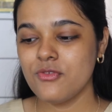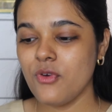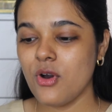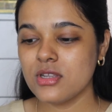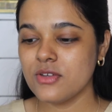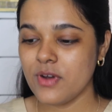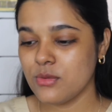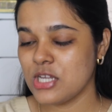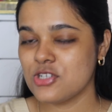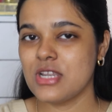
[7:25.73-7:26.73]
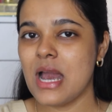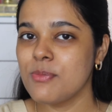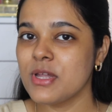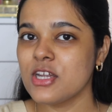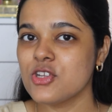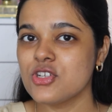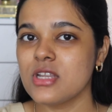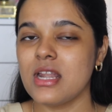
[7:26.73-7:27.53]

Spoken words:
for the foundation application,